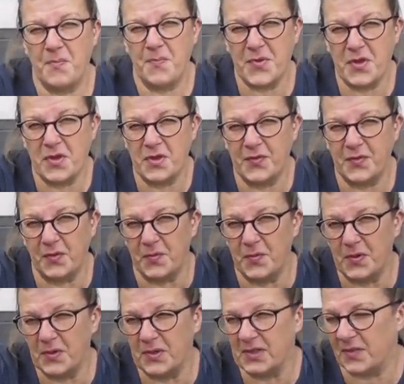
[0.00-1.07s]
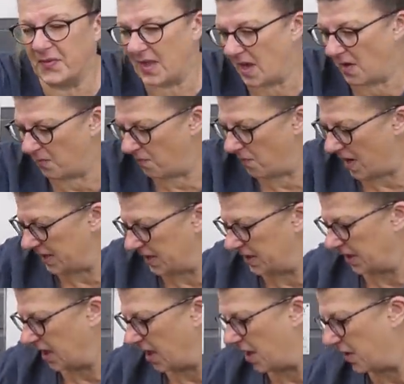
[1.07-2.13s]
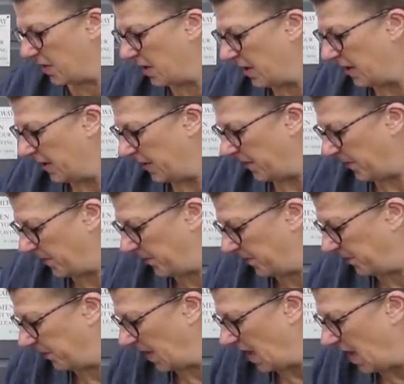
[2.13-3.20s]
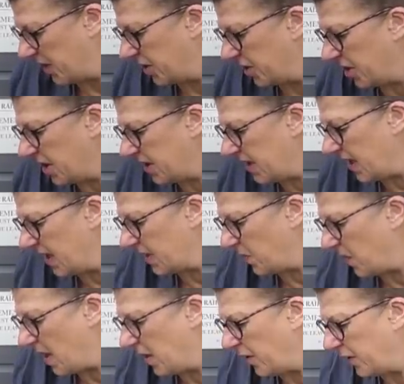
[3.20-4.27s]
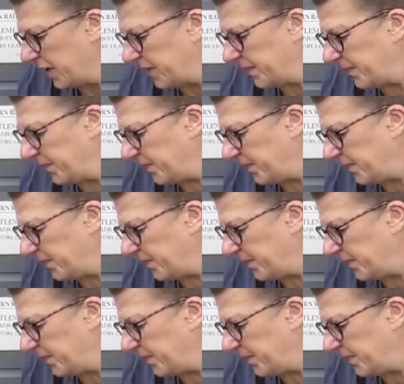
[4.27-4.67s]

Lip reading: Beautiful roots on that, ready to go. I should just say as well that